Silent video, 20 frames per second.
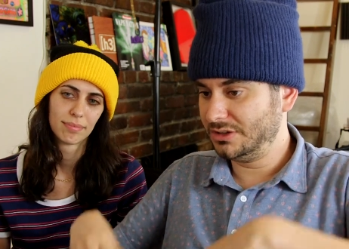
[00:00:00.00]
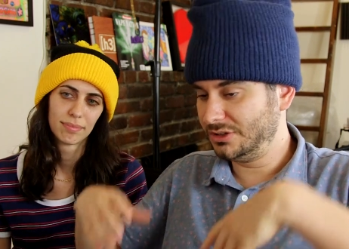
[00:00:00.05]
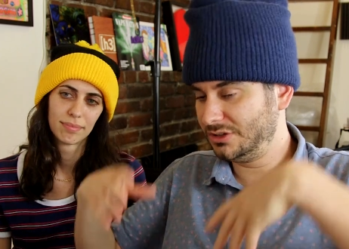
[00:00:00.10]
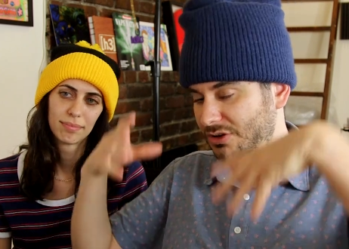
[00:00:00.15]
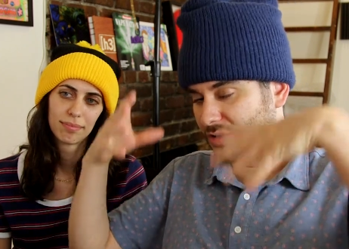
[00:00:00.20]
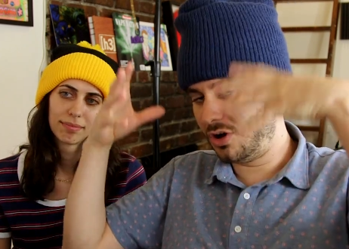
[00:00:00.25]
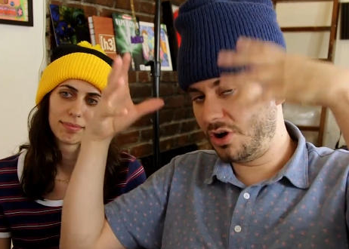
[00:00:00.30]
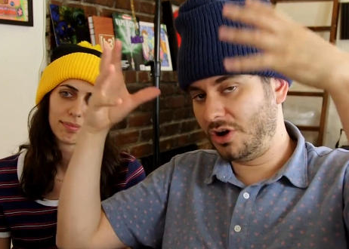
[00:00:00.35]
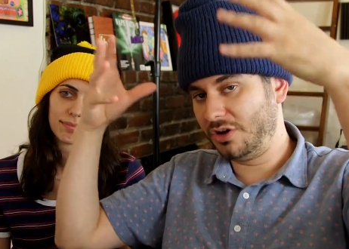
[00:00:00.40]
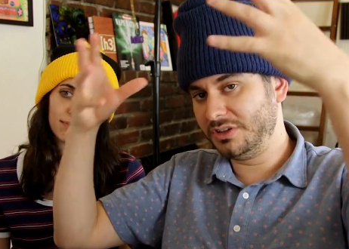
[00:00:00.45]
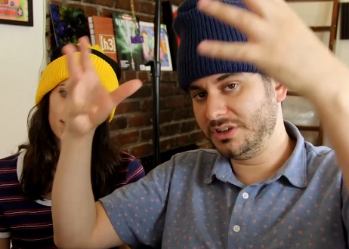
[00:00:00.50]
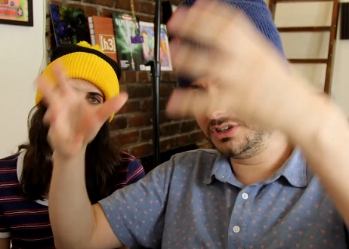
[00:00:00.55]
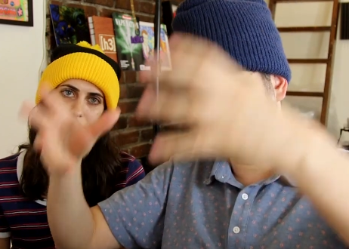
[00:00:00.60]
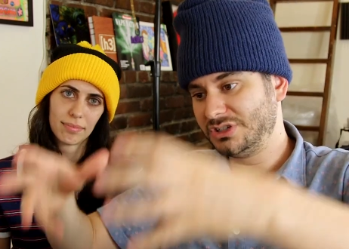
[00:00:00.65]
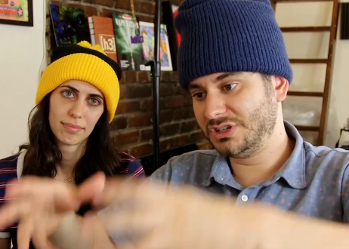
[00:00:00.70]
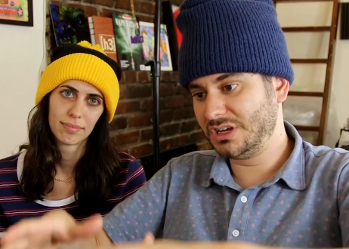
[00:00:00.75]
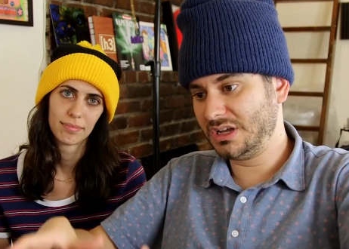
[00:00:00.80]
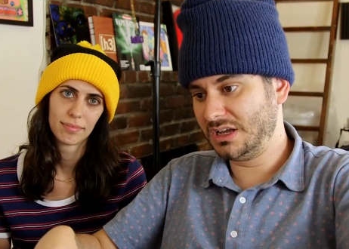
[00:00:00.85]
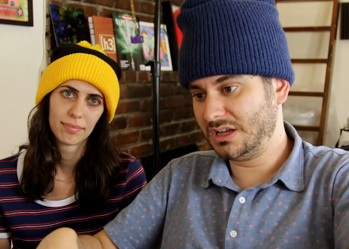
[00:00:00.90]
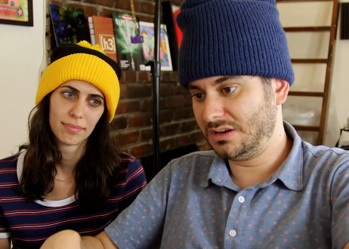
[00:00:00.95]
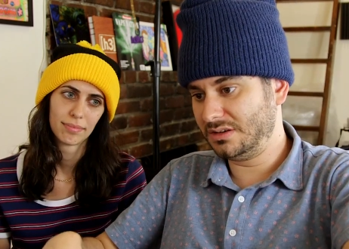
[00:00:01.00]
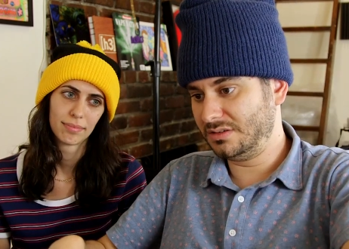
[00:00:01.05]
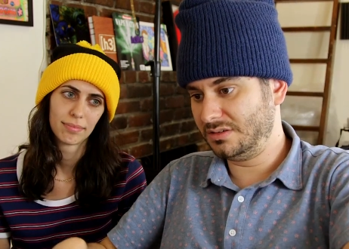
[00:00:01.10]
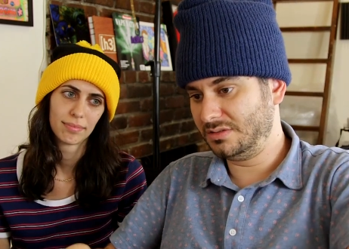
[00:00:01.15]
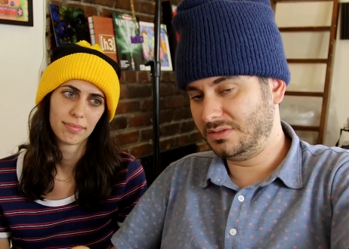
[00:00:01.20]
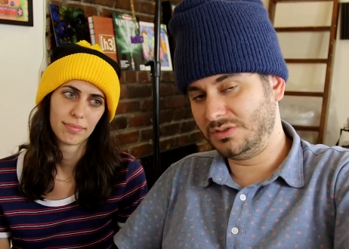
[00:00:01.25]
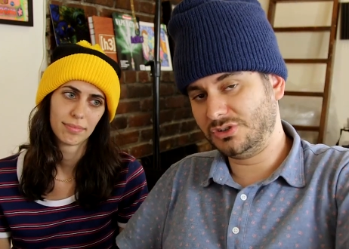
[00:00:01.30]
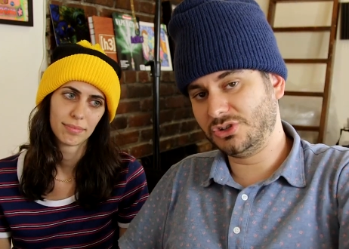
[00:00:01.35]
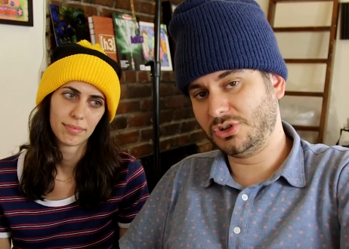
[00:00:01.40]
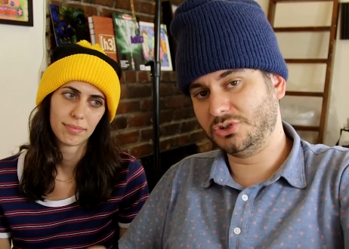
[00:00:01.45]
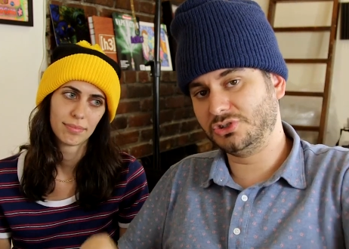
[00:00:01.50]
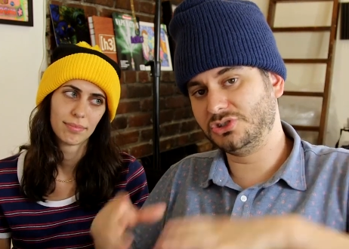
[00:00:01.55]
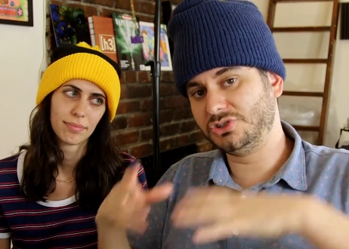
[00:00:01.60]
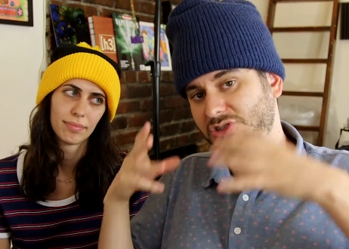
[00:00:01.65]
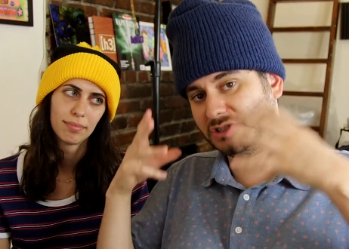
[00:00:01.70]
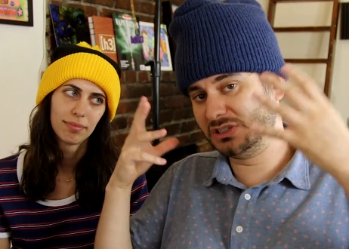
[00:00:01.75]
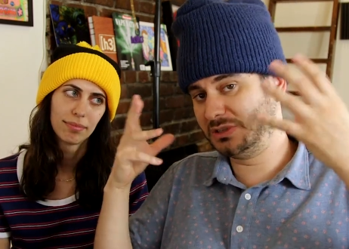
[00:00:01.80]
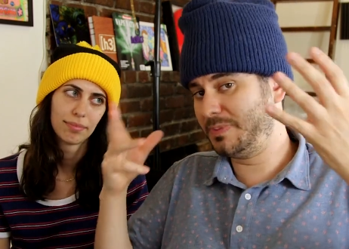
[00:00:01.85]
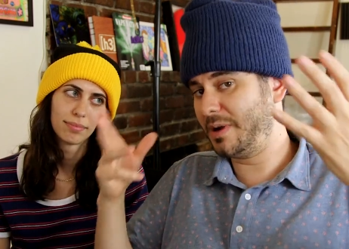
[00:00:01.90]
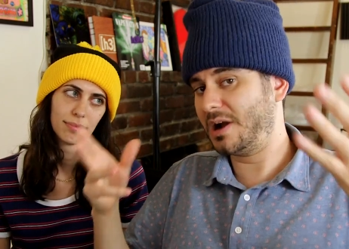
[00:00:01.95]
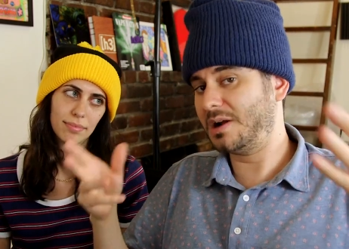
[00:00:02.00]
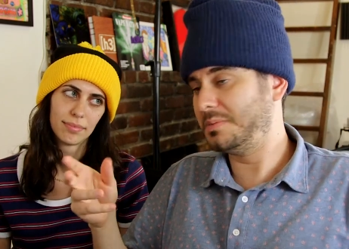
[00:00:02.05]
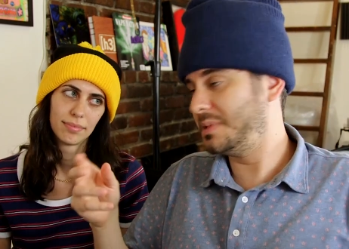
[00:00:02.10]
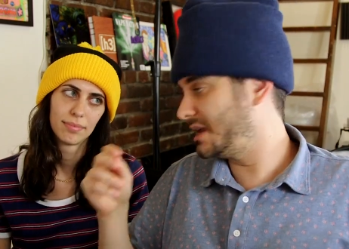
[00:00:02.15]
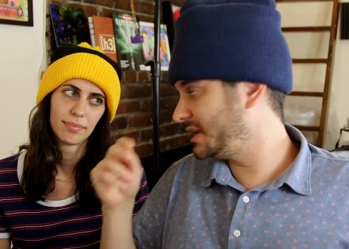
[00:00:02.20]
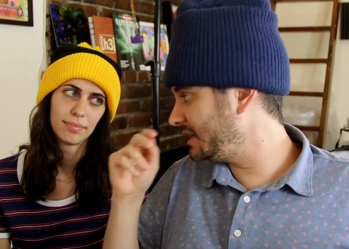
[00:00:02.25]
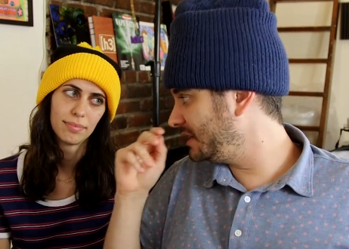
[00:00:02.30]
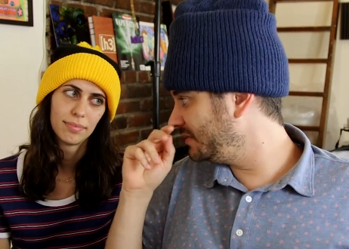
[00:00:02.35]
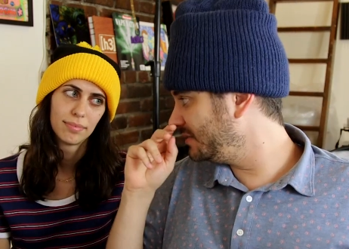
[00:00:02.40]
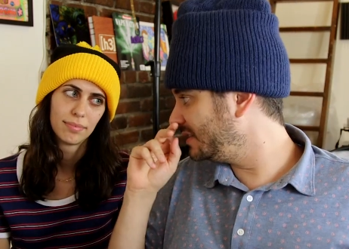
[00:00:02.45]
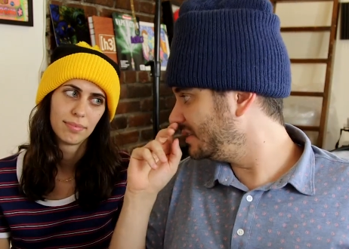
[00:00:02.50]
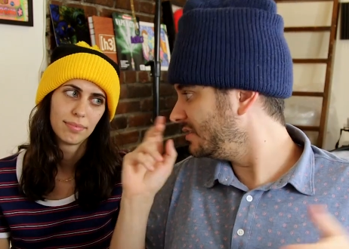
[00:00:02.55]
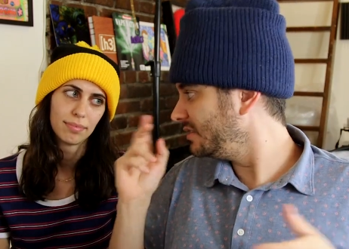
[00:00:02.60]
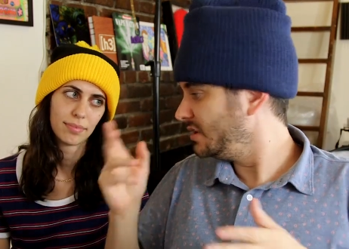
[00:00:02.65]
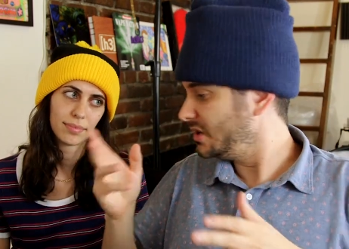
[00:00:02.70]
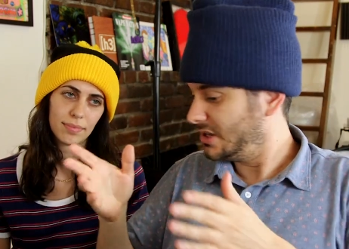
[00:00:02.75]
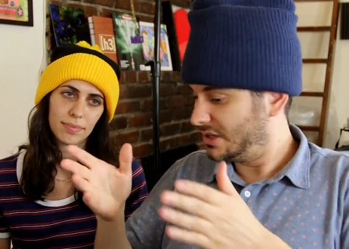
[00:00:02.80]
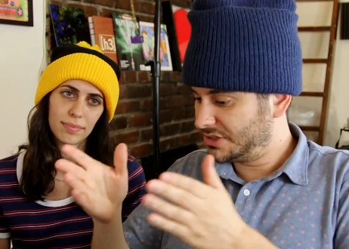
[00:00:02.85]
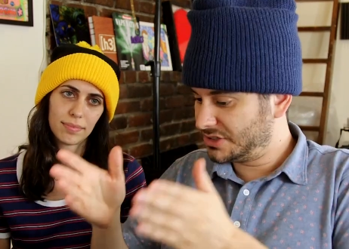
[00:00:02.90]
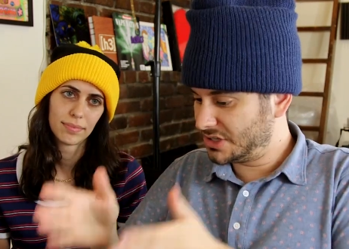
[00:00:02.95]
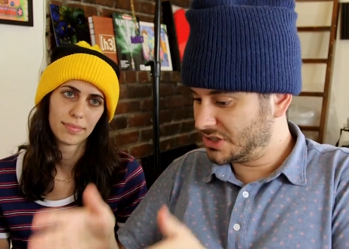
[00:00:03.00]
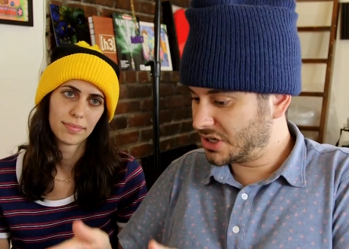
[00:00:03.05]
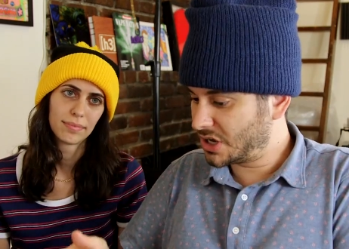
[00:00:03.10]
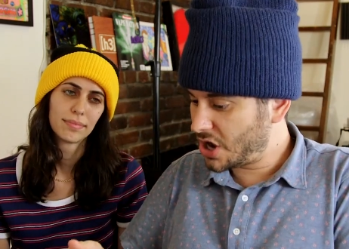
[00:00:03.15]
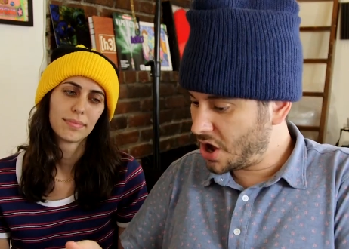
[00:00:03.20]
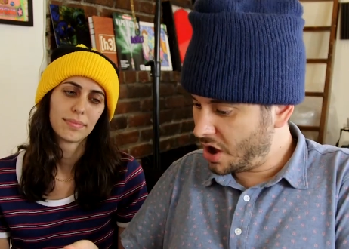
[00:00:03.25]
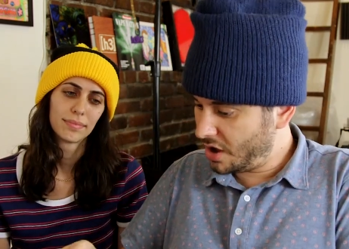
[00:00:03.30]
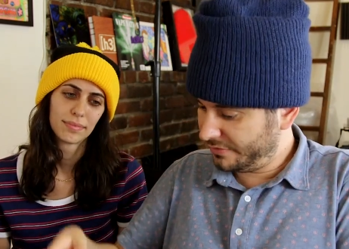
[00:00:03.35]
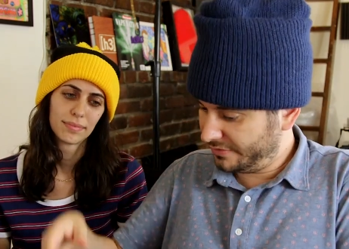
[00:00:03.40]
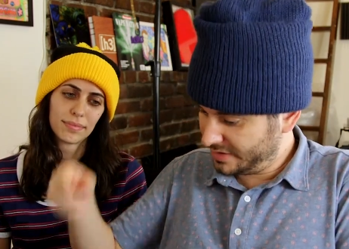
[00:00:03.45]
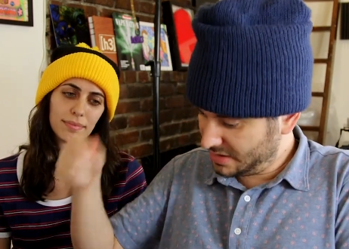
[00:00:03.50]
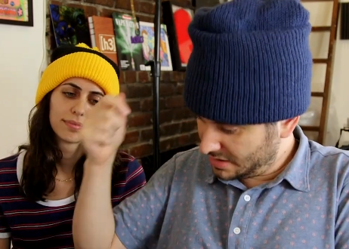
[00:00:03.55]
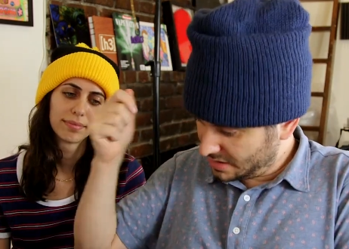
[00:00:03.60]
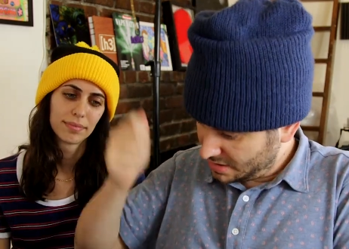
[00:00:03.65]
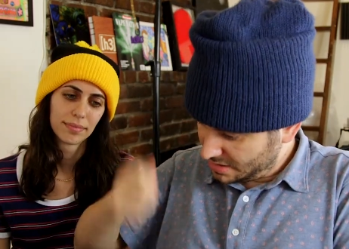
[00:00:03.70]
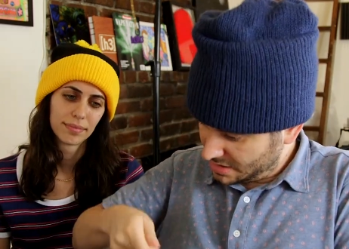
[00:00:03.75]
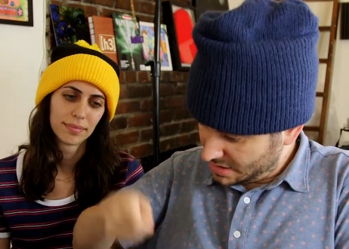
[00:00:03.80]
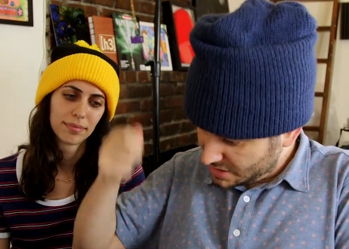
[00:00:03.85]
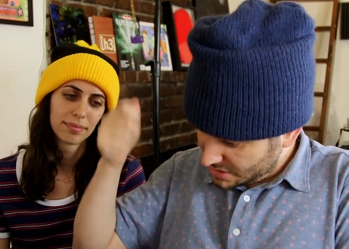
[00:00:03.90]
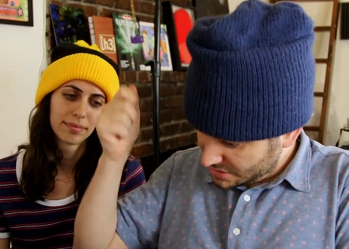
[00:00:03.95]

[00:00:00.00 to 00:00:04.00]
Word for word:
Speaker 1: You know all this shit. Social experiment even. It's in the coffin,